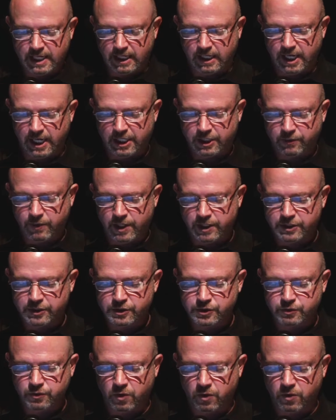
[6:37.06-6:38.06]
Again, a lot of great
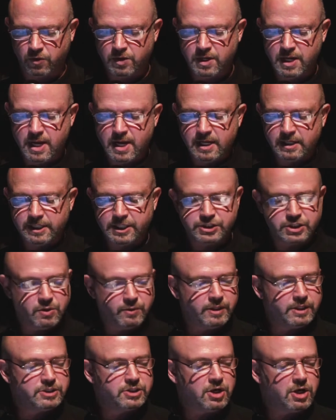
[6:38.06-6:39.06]
control.
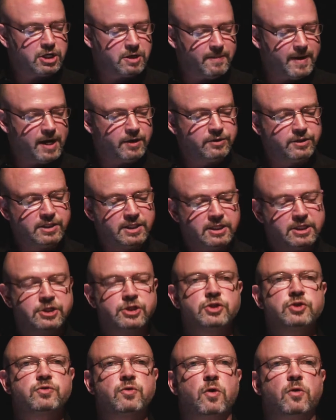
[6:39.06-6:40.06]
Let's go in and talk about the
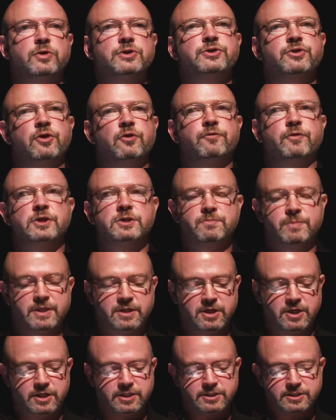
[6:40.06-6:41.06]
control surface,
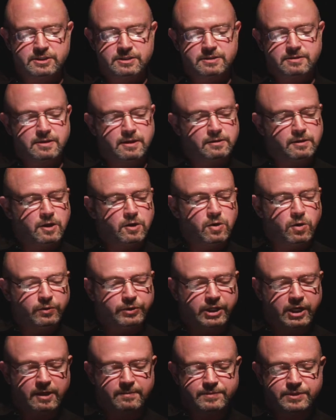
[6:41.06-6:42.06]
because I'll
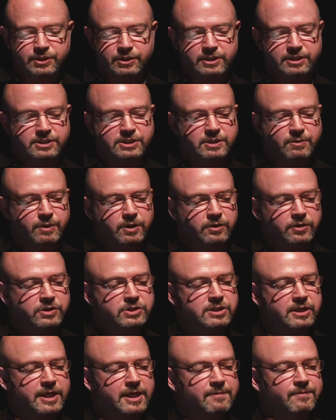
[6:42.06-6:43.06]
hold it up so you can see what it
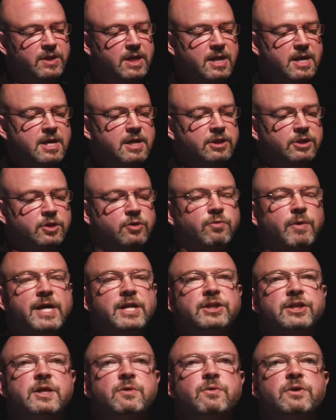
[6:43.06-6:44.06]
looks like. The
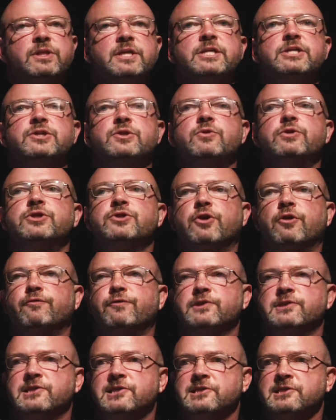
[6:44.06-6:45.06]
great thing with these new
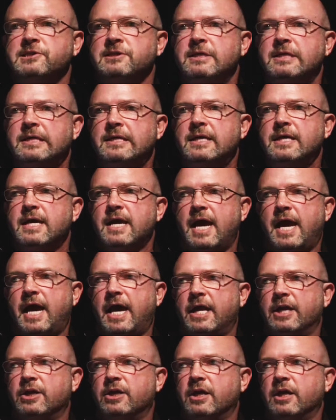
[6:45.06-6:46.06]
surfaces,
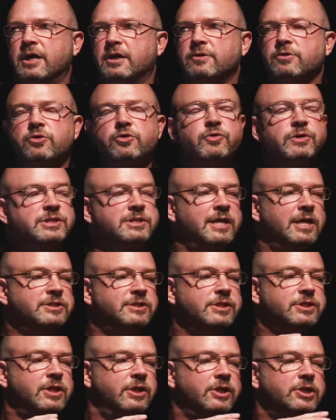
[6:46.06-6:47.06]
and Chris
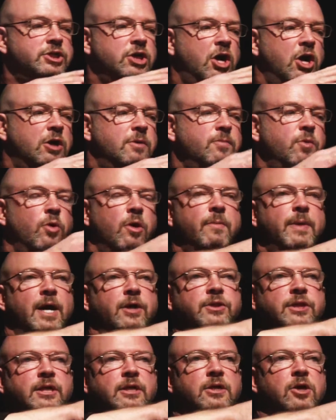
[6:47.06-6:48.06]
Nelson is going to talk more
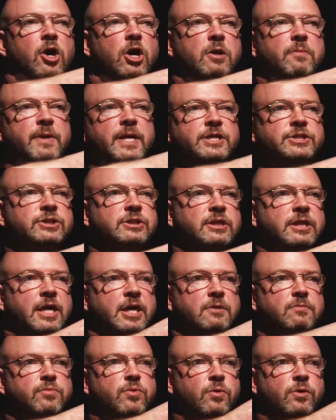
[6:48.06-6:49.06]
about the
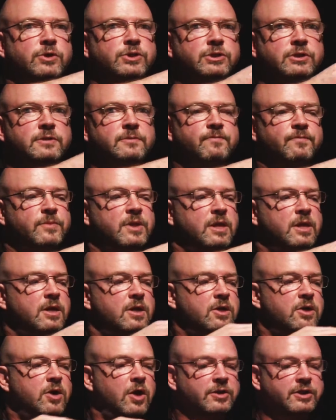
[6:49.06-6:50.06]
automation gain portion
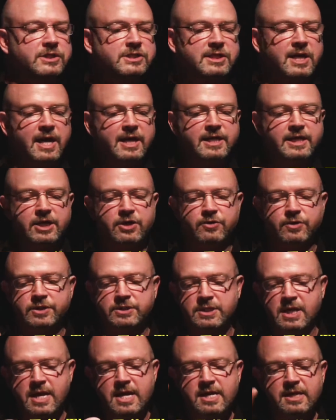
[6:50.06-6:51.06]
on the side
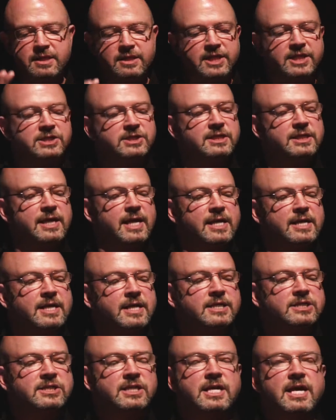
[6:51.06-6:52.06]
here, is this
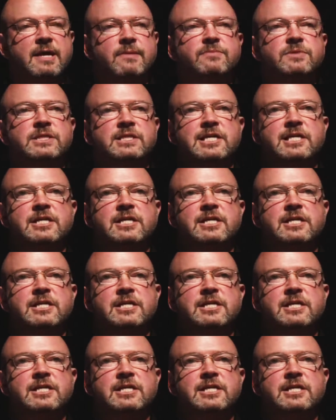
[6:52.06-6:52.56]
again is the